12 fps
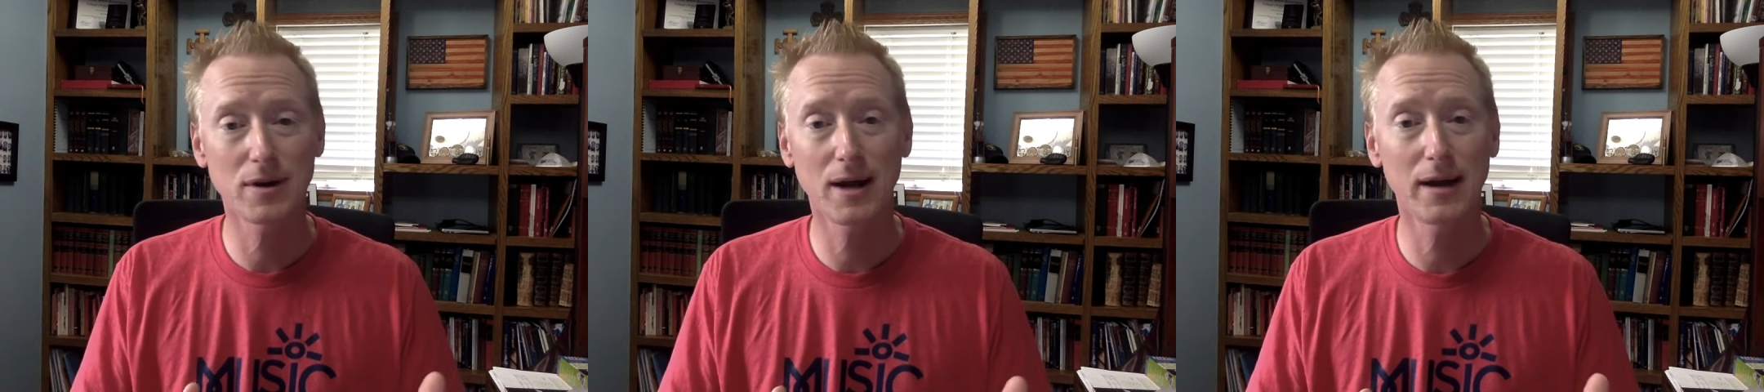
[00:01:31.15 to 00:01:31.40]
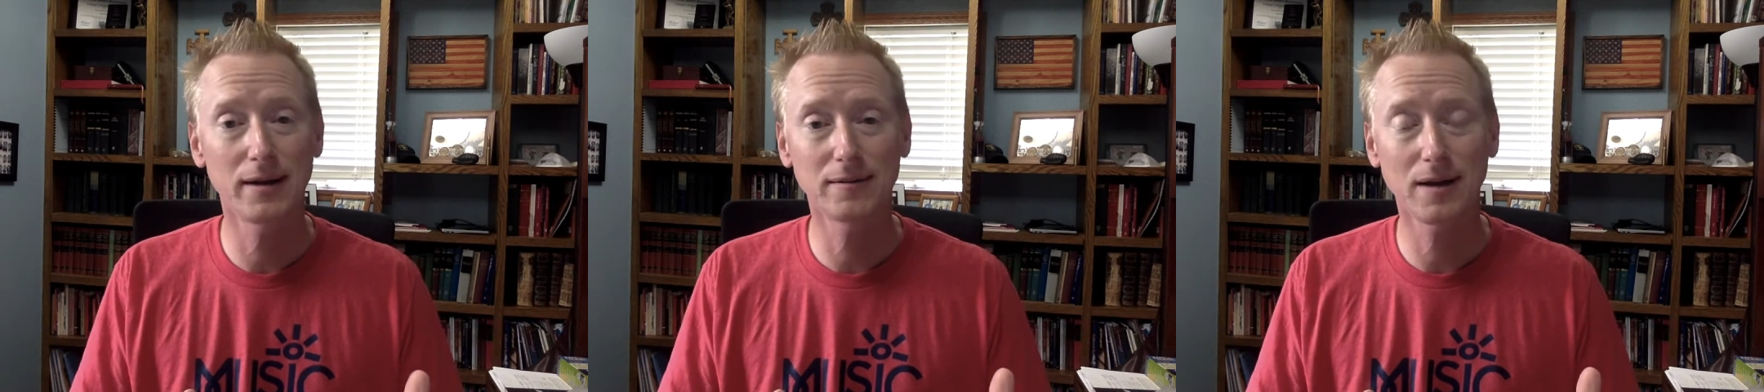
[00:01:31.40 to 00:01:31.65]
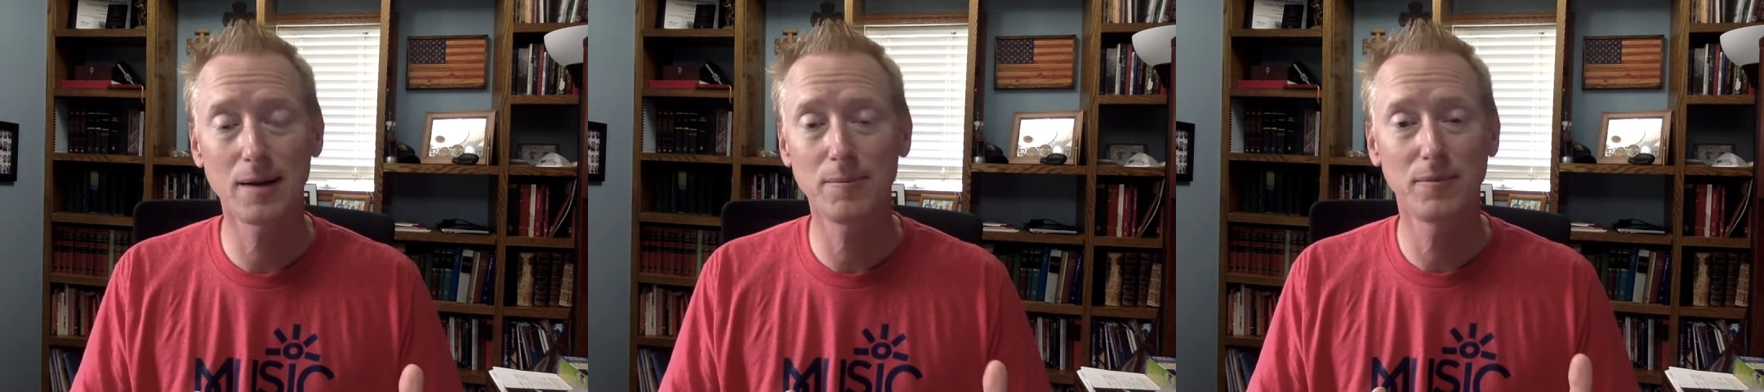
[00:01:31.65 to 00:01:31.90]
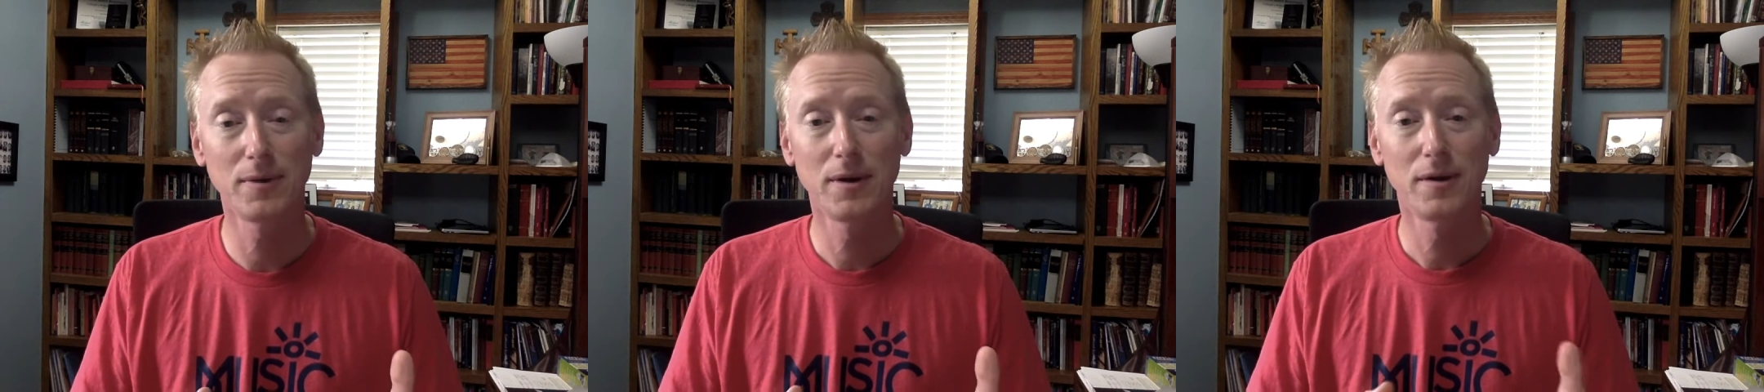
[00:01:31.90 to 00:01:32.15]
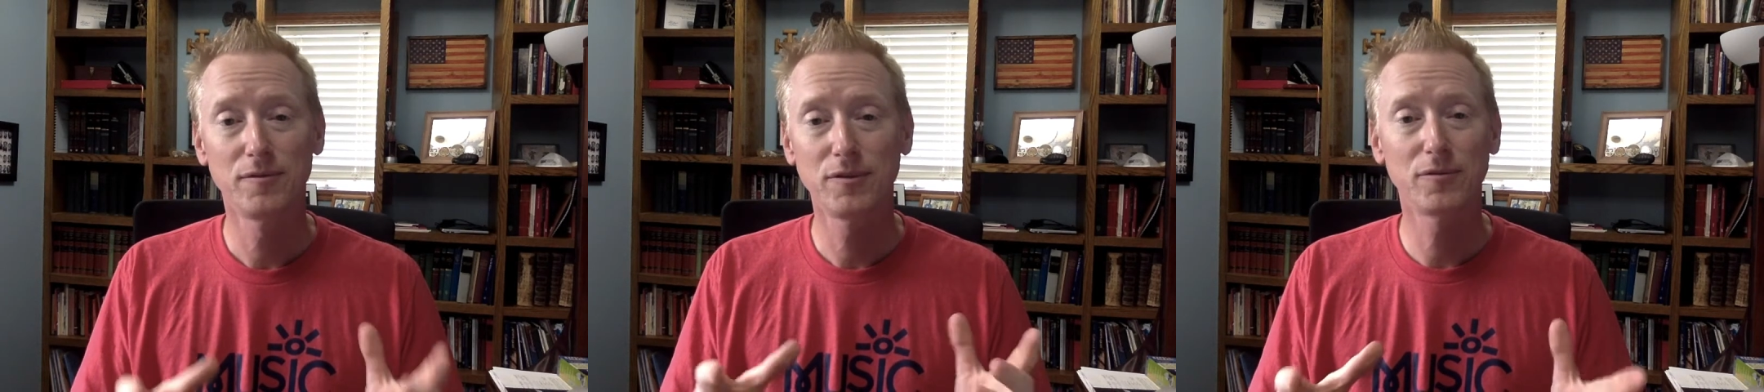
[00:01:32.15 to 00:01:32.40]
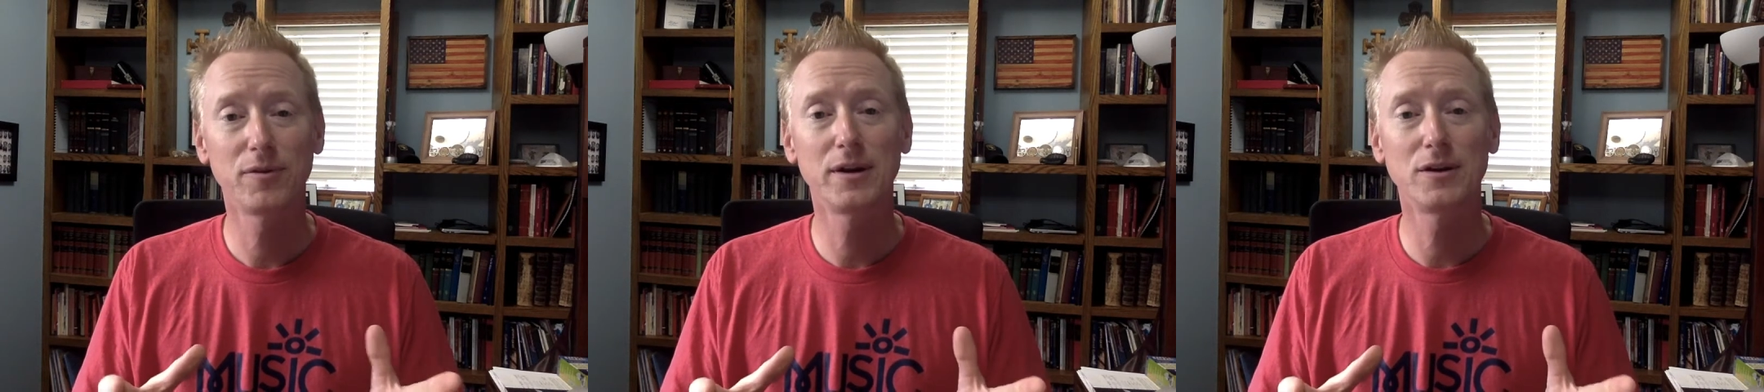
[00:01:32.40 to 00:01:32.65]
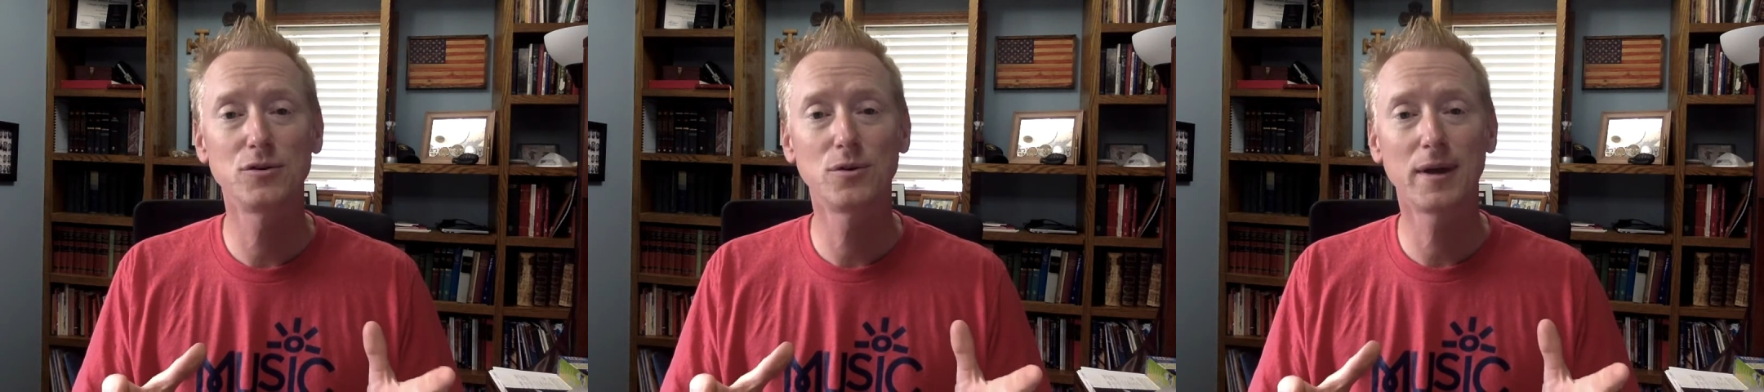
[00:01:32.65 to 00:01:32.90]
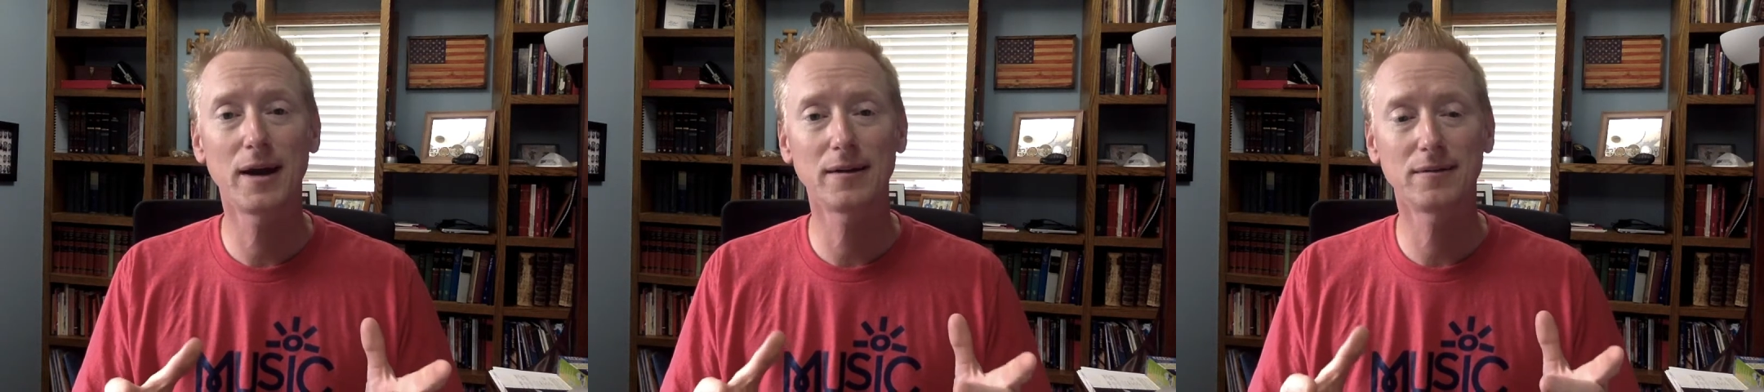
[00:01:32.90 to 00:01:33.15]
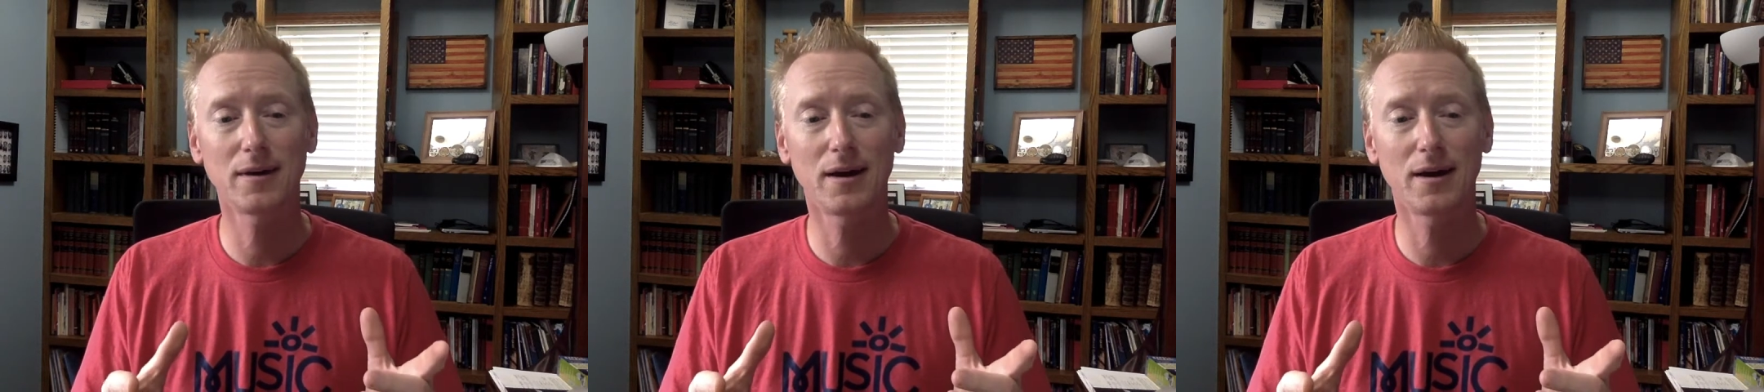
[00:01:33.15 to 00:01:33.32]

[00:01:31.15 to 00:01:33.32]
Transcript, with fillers: ahead of time, feel free to do that.